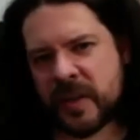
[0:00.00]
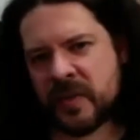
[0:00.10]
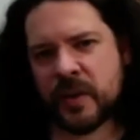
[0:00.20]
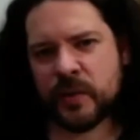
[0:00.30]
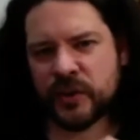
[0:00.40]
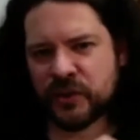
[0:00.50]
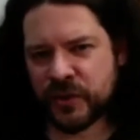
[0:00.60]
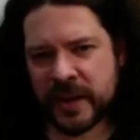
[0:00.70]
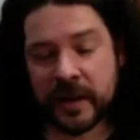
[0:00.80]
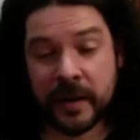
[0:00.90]
and they would
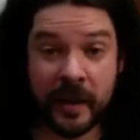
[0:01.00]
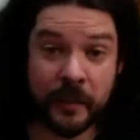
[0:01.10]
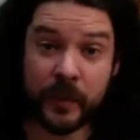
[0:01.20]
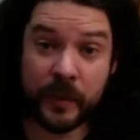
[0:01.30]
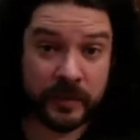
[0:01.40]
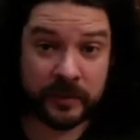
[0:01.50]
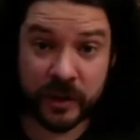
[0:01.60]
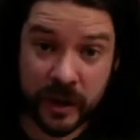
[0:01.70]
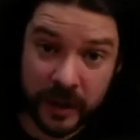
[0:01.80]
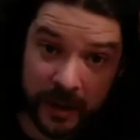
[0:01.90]
drink. They were
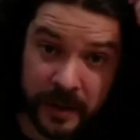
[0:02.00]
drunk.